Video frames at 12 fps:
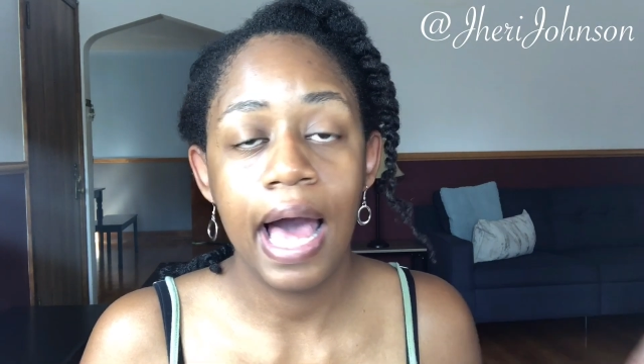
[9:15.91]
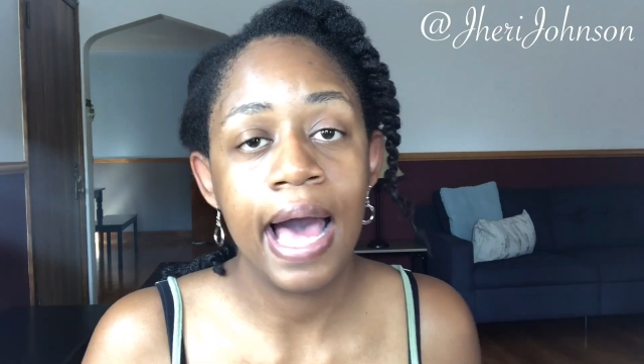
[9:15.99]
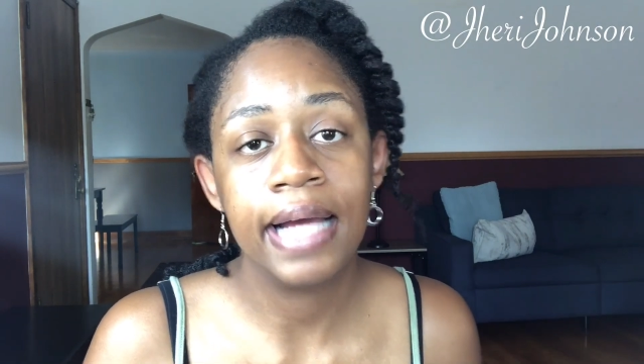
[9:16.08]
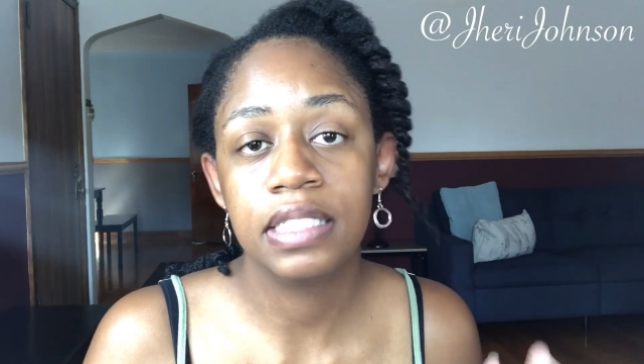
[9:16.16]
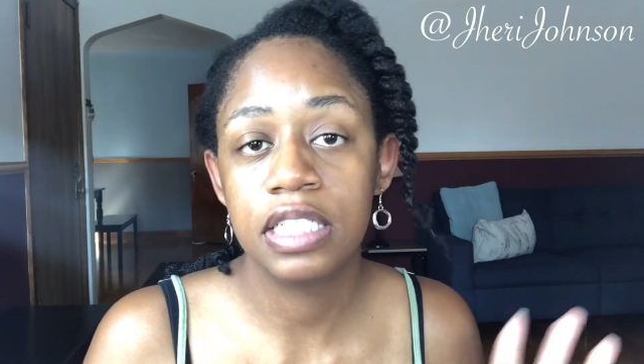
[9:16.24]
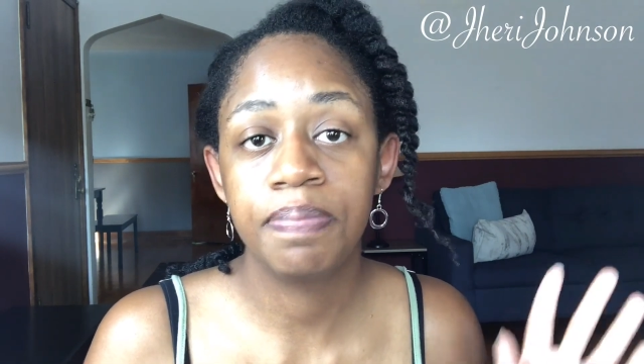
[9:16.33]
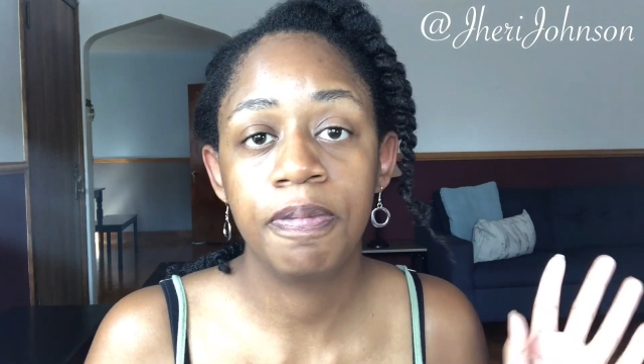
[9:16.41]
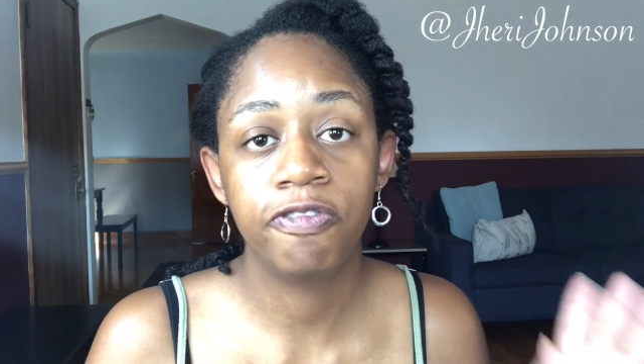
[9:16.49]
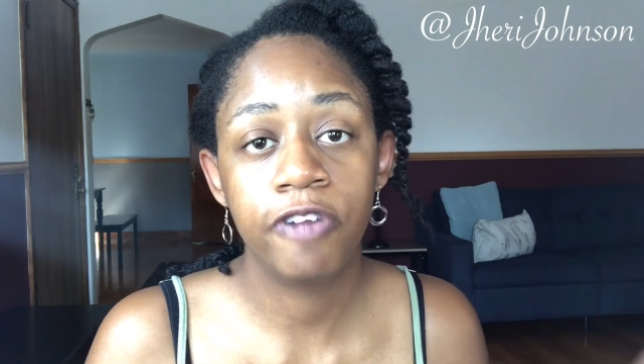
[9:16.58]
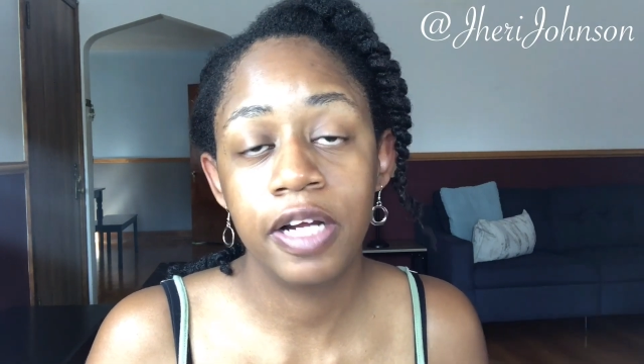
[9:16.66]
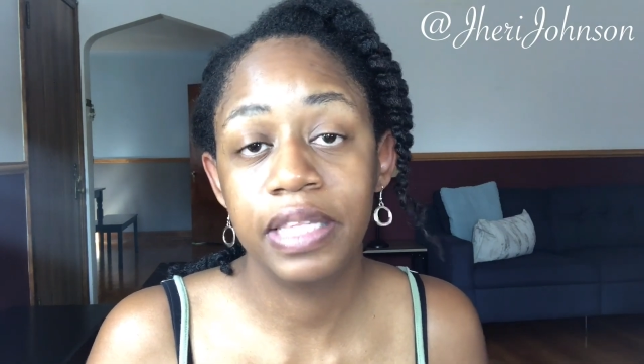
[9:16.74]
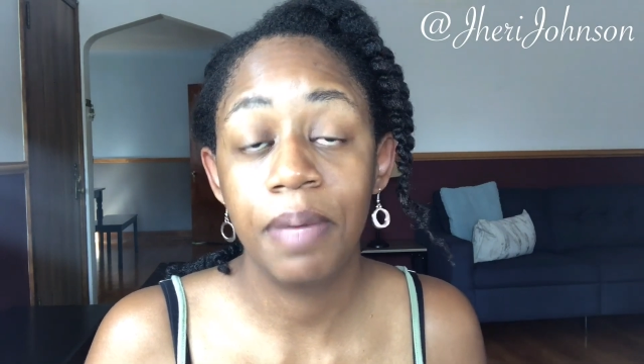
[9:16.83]
I just
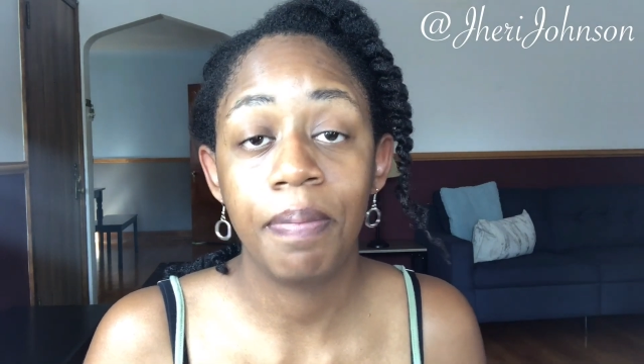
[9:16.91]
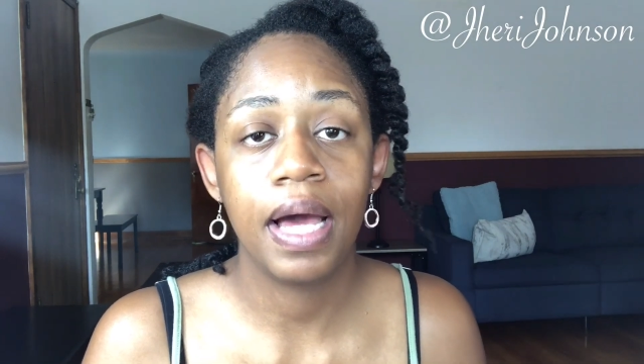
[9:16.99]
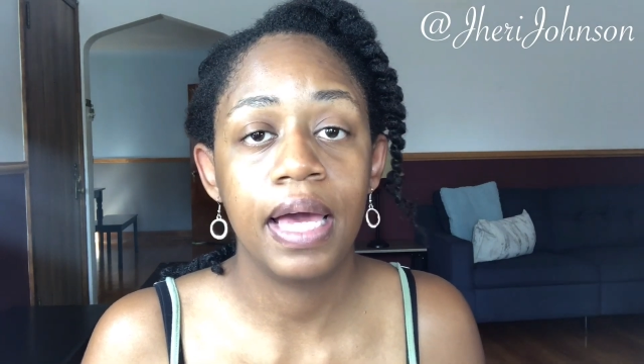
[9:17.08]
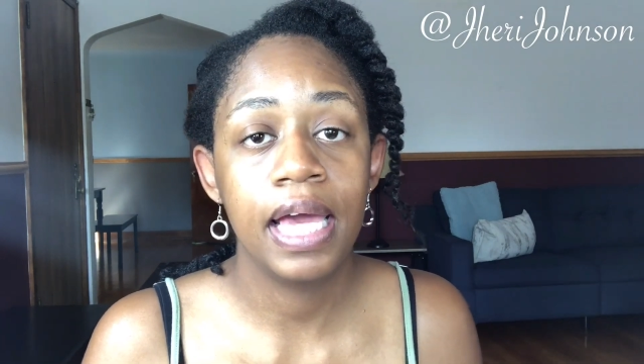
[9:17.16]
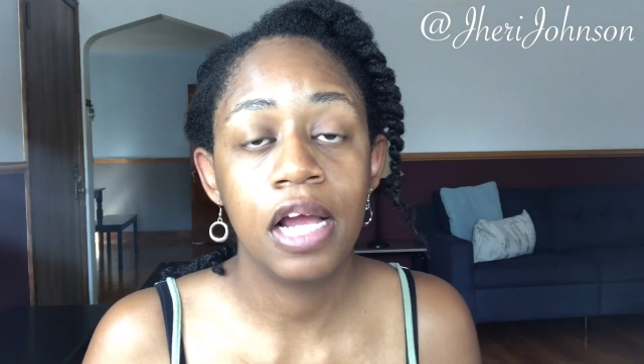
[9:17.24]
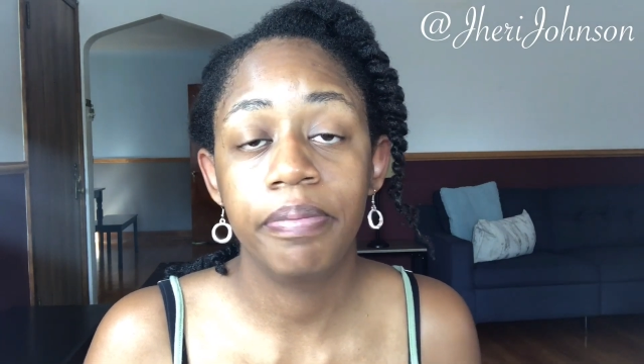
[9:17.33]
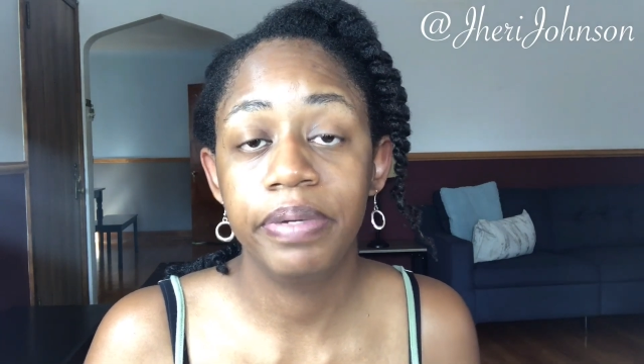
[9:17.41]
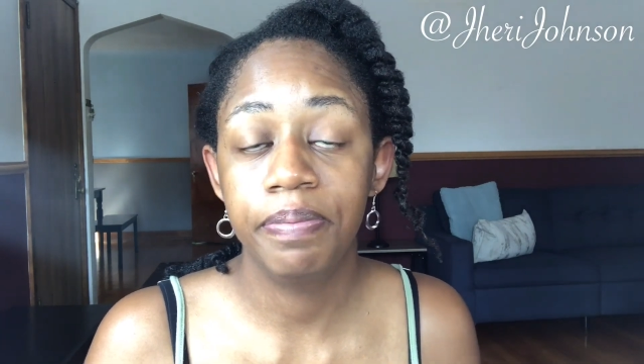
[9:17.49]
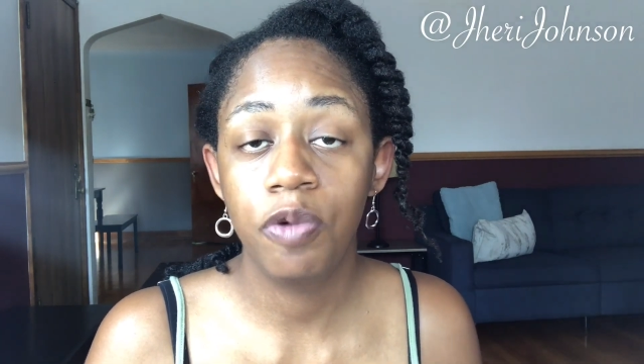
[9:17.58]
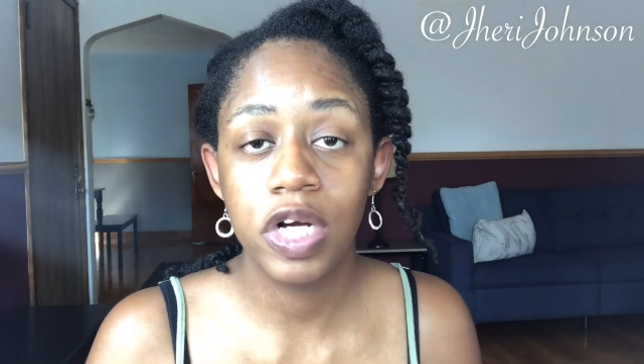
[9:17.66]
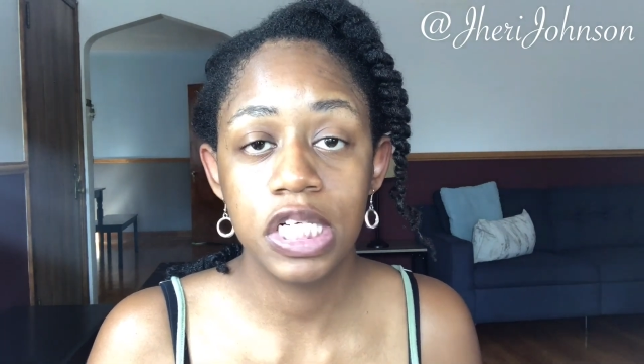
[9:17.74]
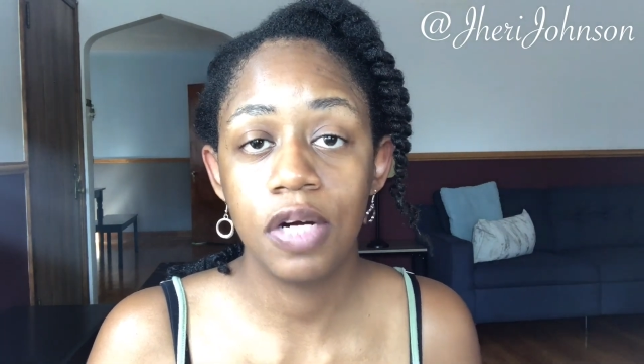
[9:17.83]
prefer that my hair be
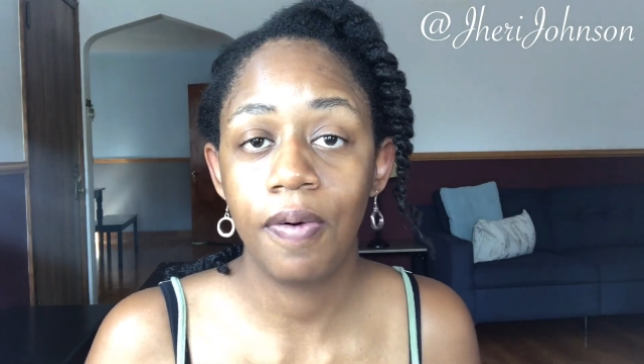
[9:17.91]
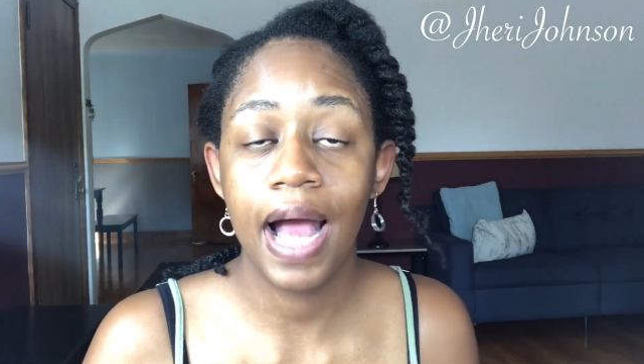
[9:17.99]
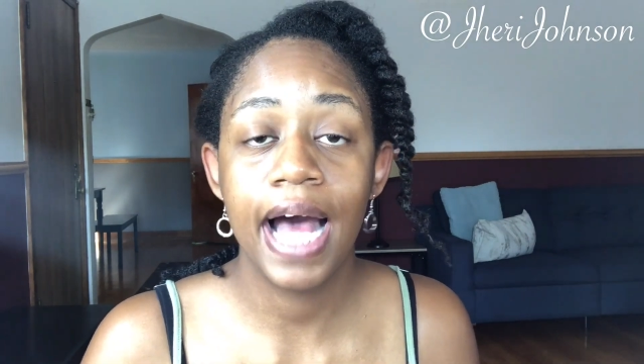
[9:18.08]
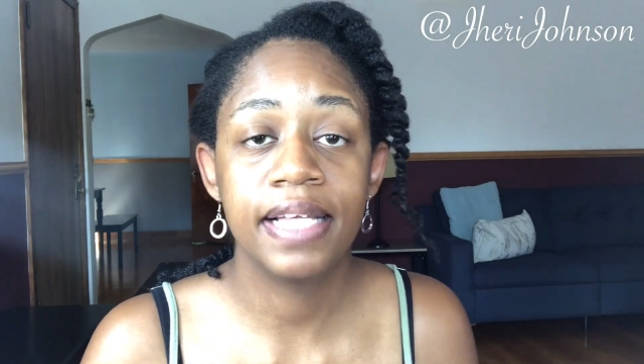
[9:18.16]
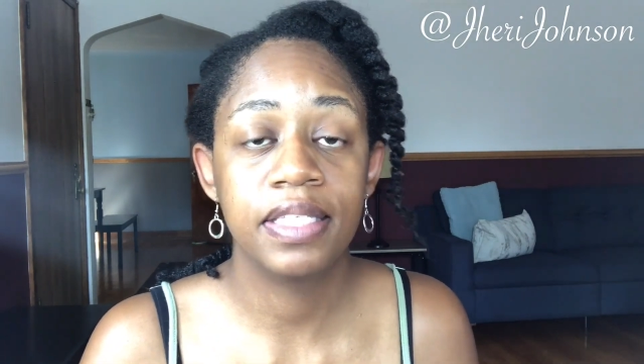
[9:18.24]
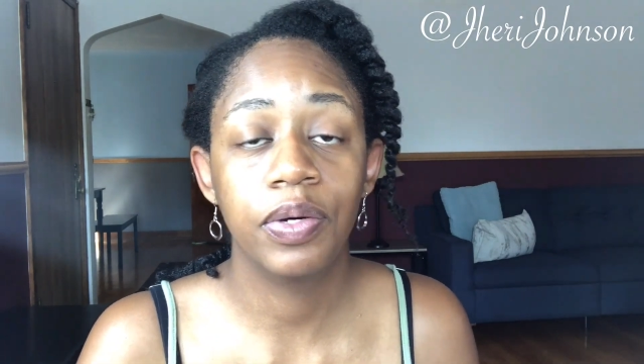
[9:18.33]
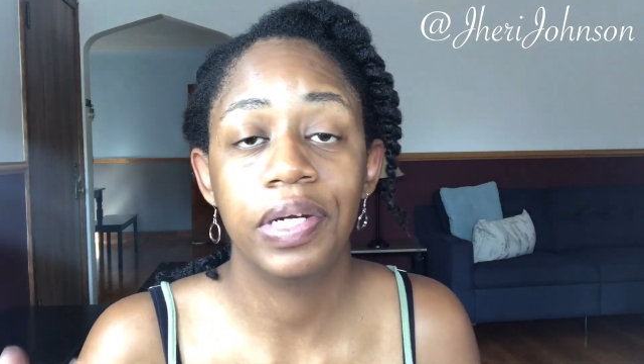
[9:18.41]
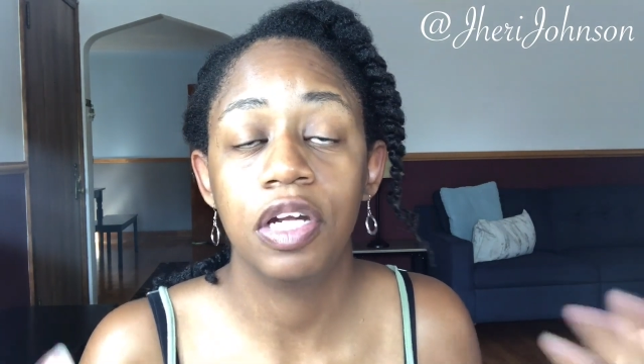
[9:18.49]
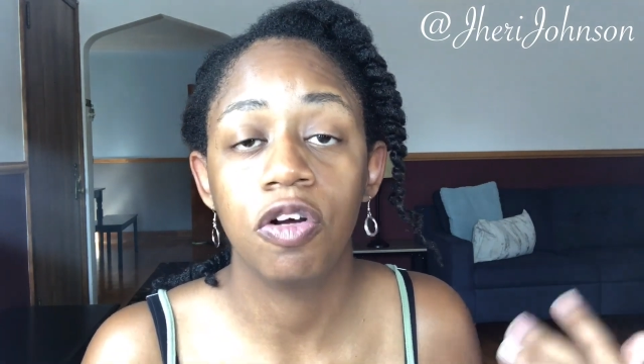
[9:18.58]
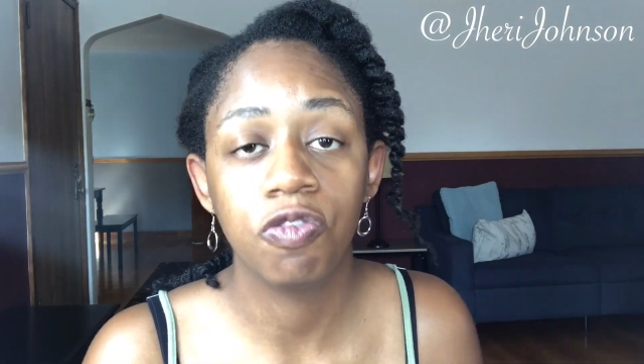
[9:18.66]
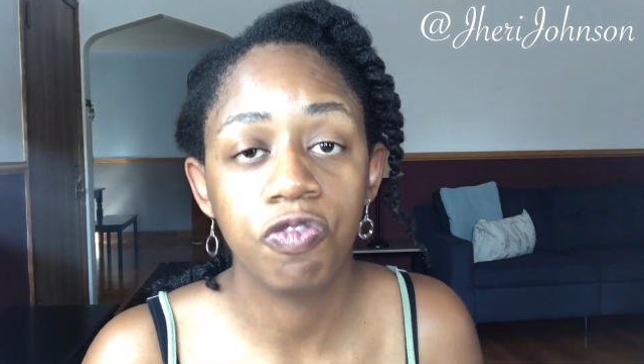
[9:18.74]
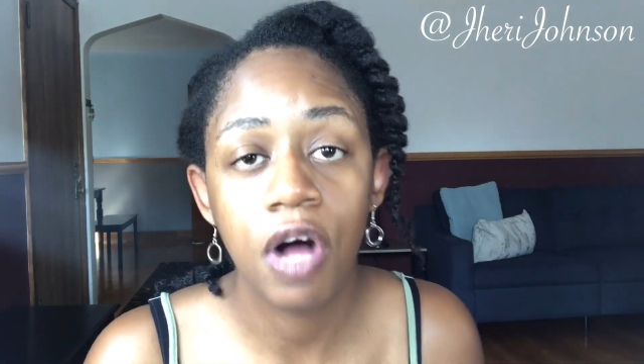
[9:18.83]
moisturized so it don't